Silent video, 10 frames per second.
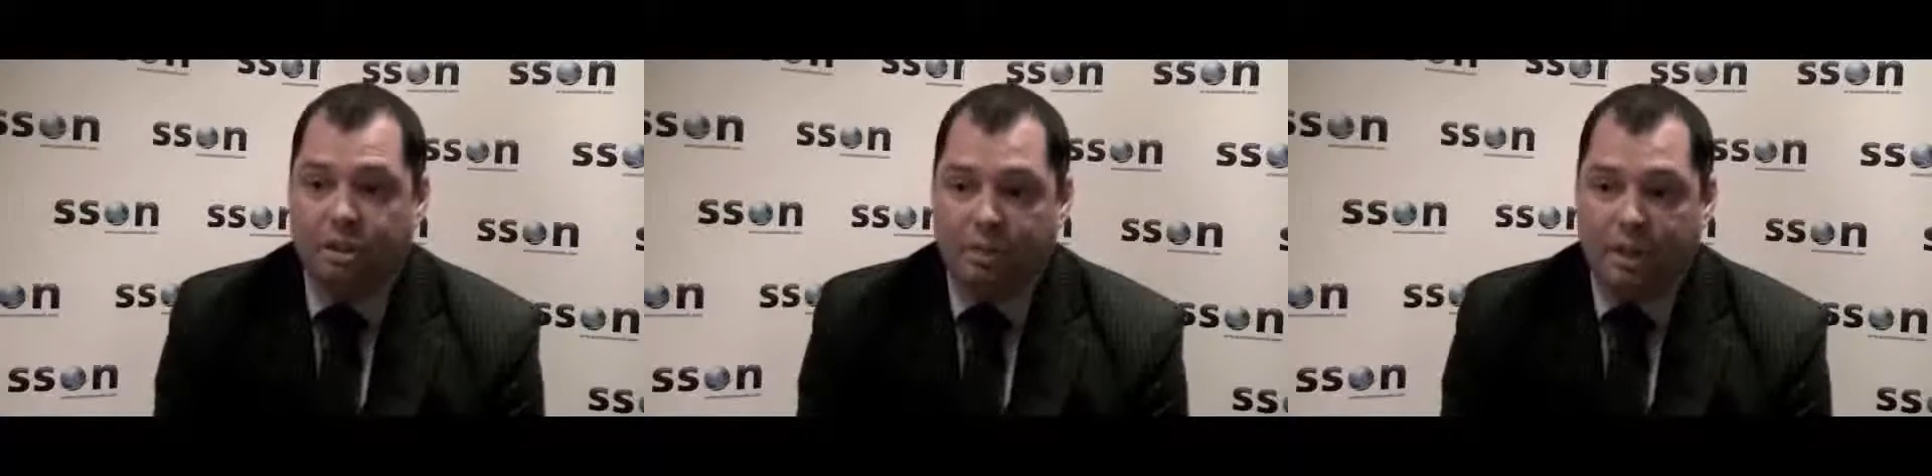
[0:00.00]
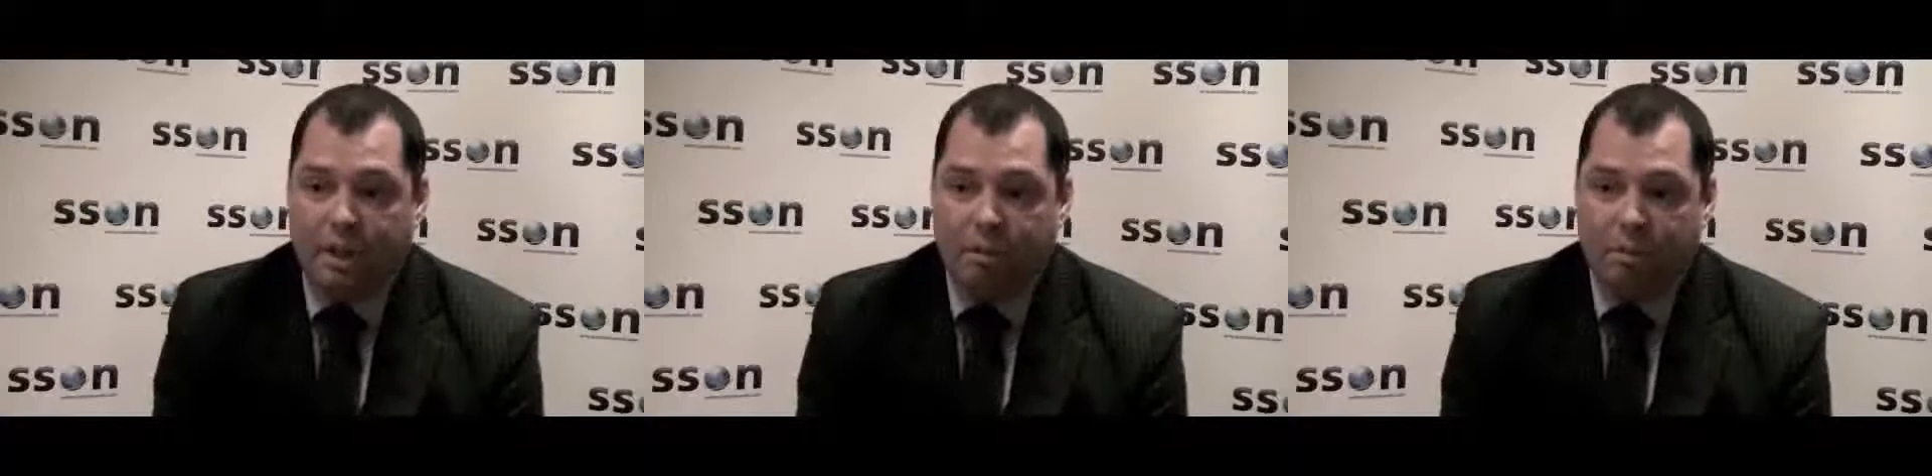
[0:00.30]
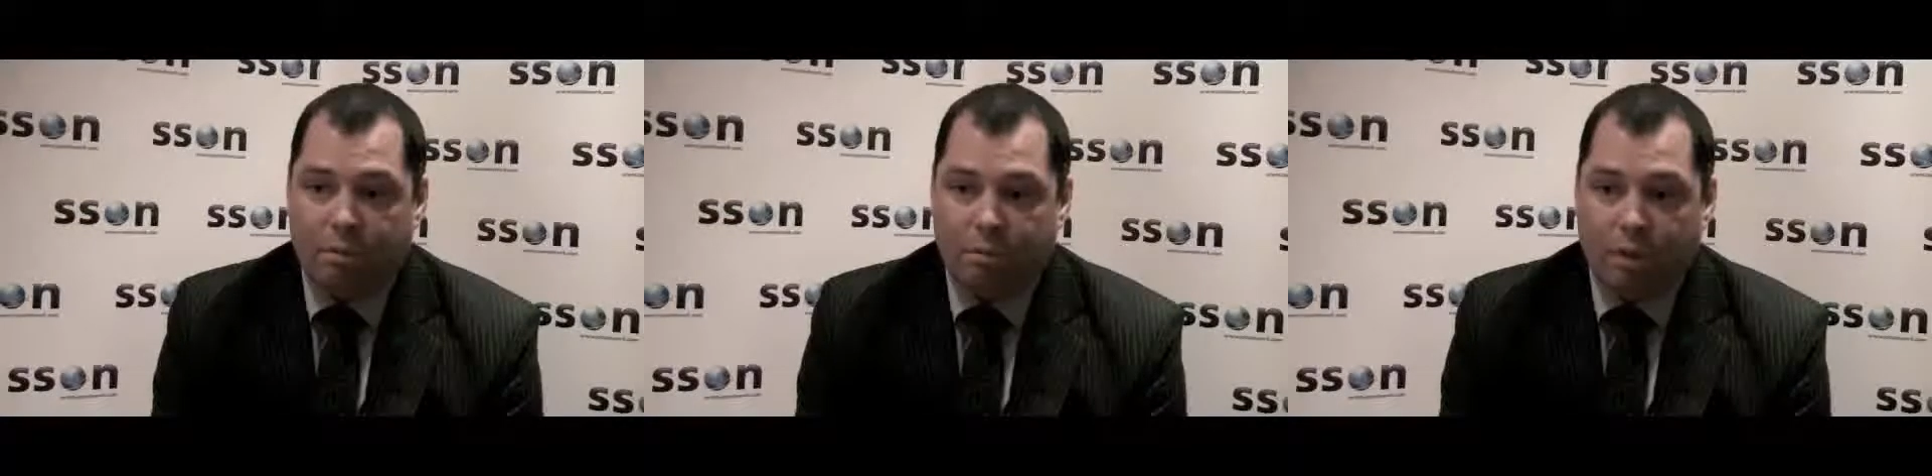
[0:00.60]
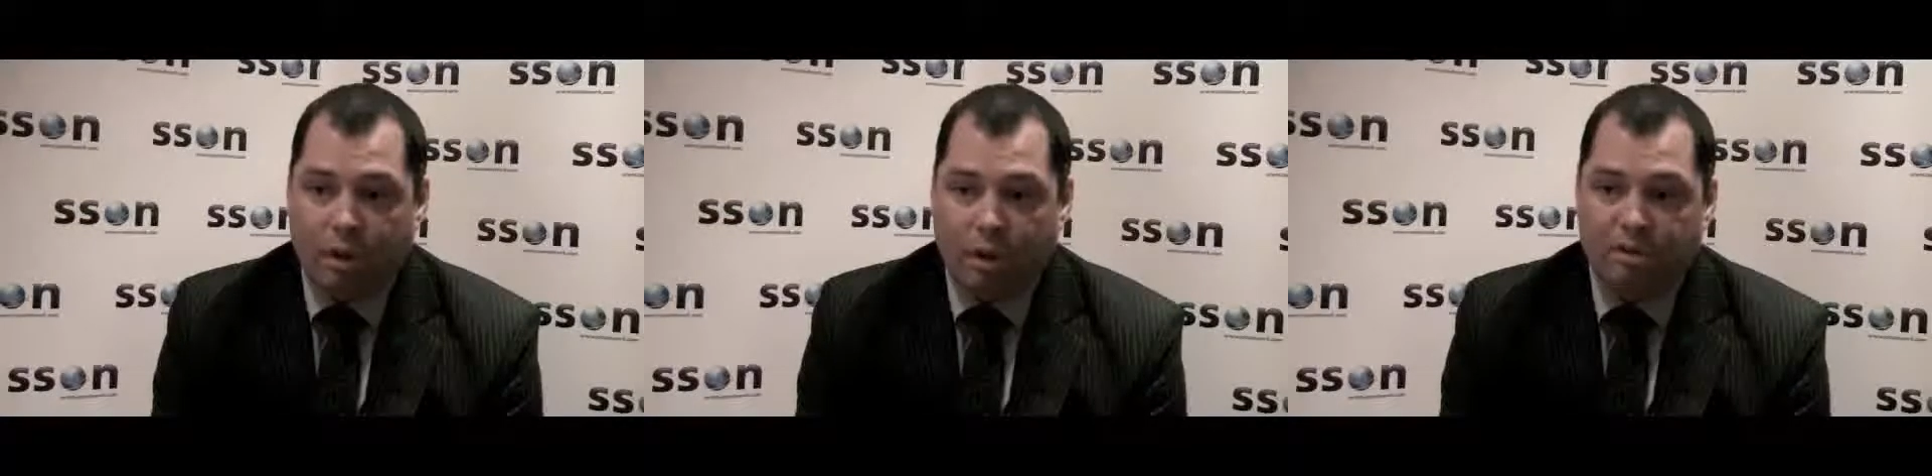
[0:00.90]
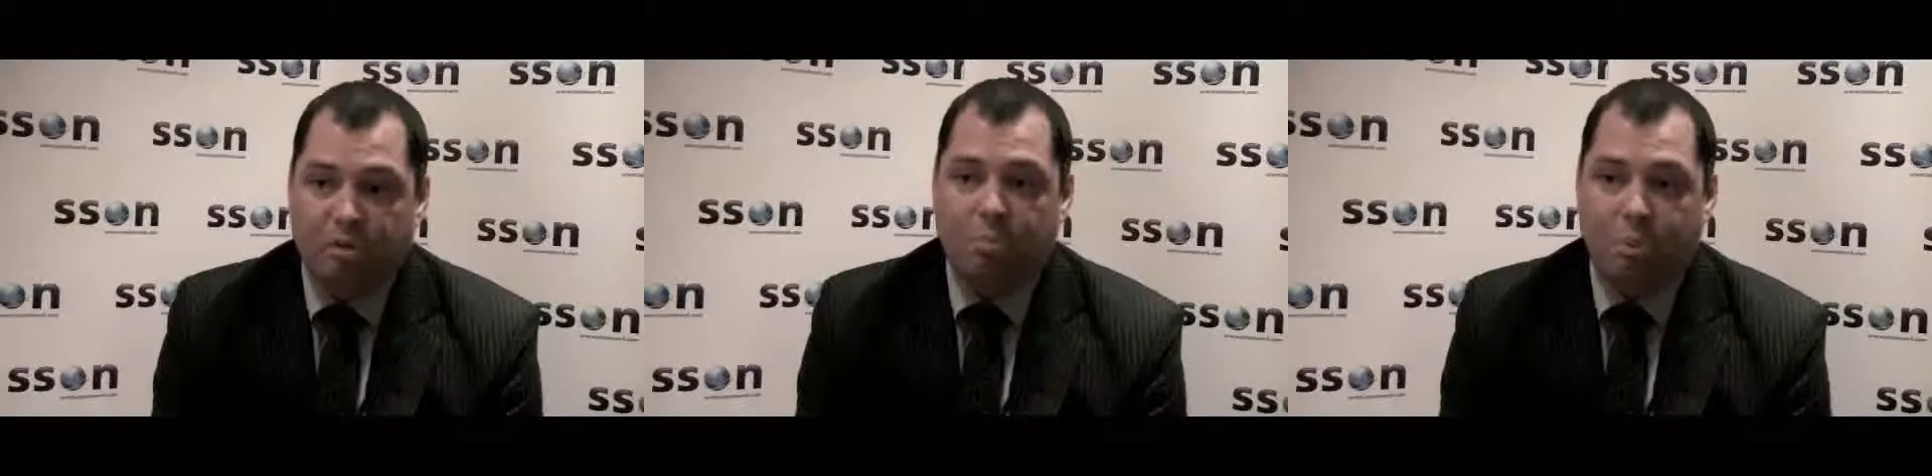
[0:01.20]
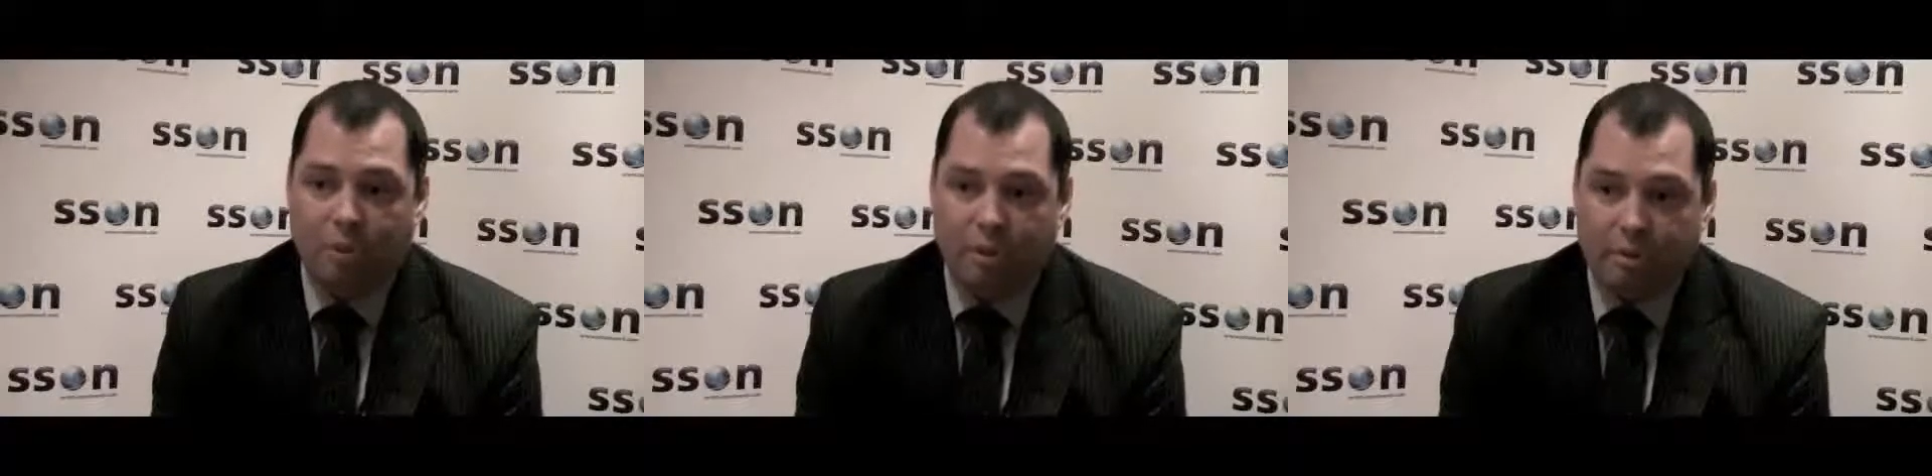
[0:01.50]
being able to support